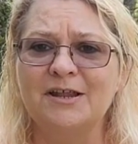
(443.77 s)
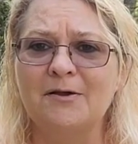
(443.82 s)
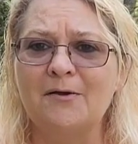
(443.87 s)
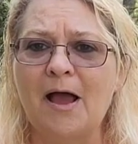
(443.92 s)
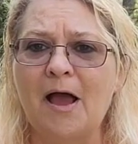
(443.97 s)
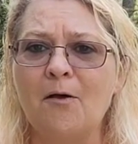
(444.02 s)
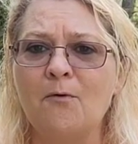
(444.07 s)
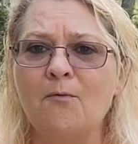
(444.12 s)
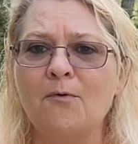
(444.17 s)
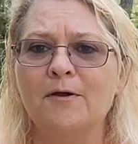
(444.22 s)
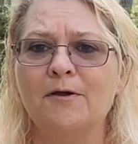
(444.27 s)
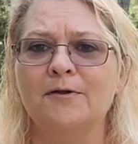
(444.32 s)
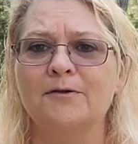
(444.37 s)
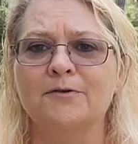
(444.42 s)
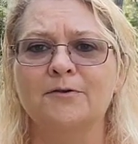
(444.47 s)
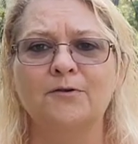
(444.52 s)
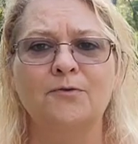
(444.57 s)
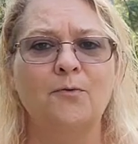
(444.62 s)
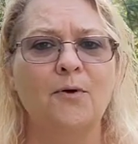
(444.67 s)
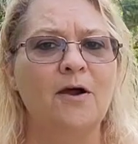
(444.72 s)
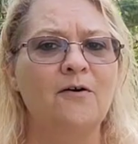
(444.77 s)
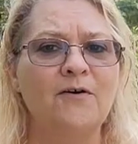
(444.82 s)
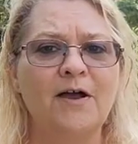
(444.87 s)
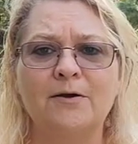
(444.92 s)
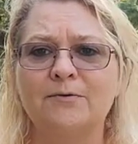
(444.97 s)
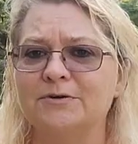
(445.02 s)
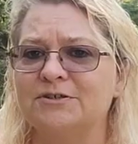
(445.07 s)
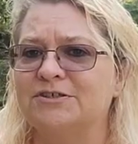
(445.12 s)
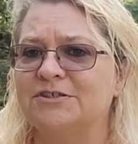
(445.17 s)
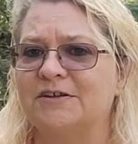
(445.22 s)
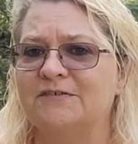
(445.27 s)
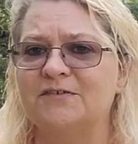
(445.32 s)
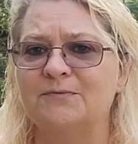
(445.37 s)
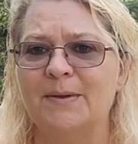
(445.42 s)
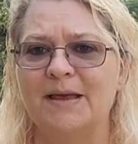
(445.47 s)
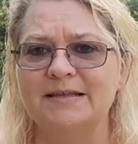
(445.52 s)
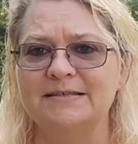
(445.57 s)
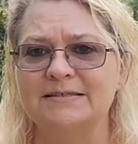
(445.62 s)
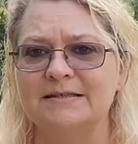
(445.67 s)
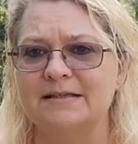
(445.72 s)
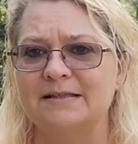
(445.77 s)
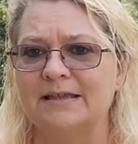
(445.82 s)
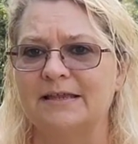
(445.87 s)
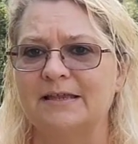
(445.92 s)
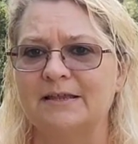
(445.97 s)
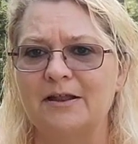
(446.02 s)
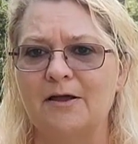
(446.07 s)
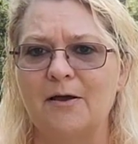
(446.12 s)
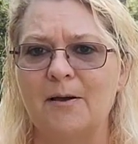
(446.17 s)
I work 12-hour shifts basically.